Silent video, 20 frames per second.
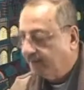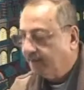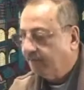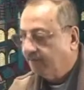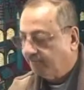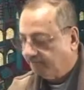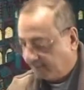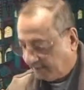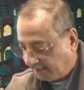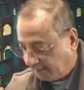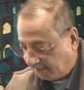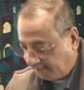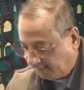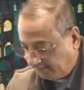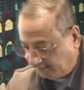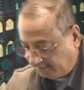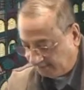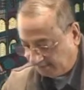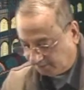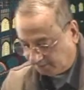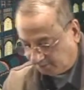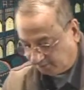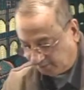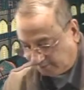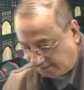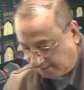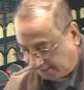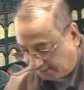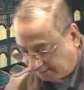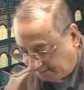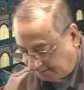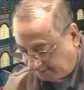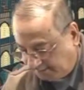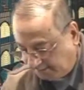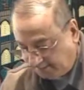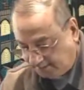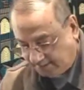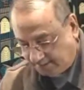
Fi ayyi kulliyatin